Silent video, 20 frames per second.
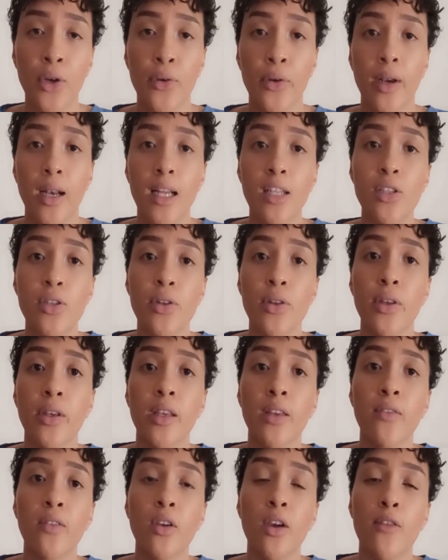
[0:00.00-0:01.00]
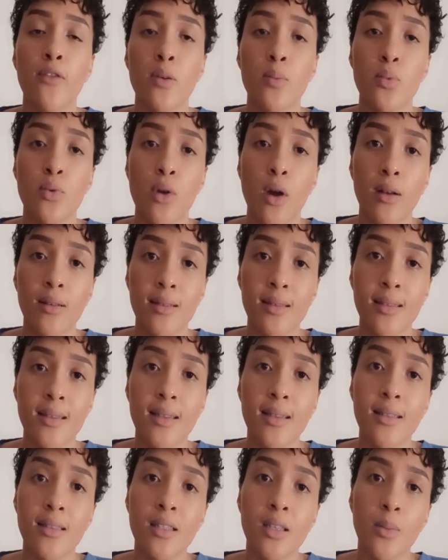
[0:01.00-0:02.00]
relates to the giving of a proxy
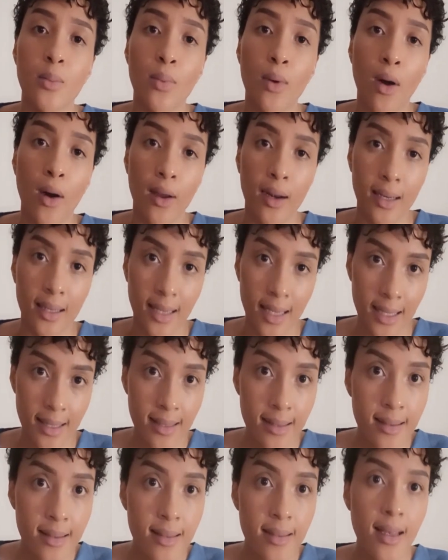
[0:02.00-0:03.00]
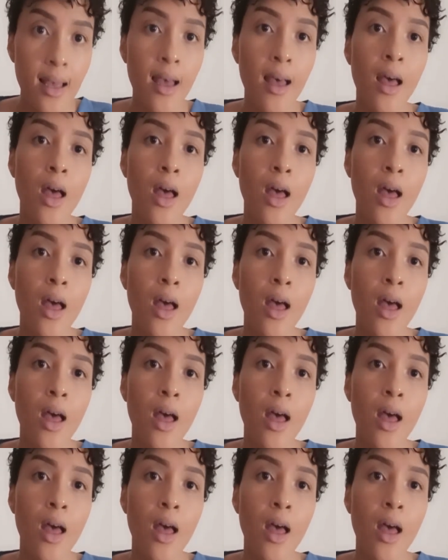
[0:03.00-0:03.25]
inter partes